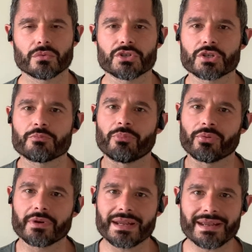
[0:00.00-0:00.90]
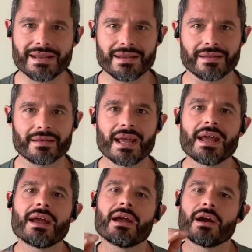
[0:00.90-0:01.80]
Just breathe.
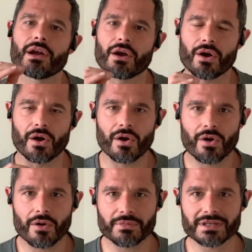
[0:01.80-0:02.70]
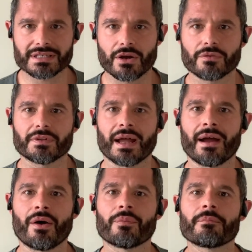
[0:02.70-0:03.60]
Calm yourself
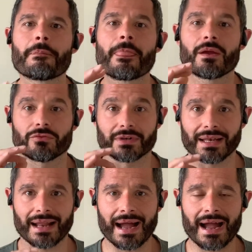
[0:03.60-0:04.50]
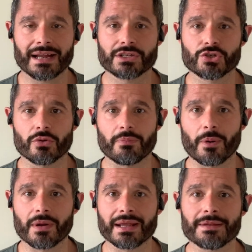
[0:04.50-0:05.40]
down. Relax your
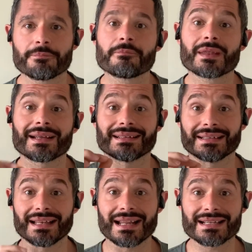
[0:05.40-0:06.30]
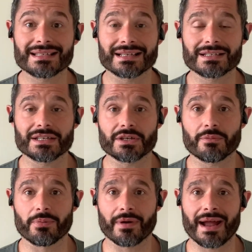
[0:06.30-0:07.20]
body. Listen to your
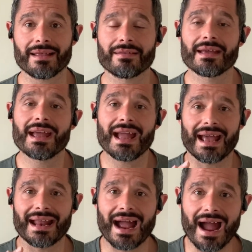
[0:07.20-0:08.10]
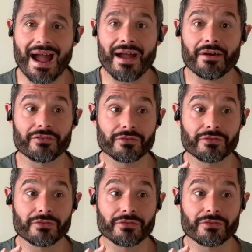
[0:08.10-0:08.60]
breath, and have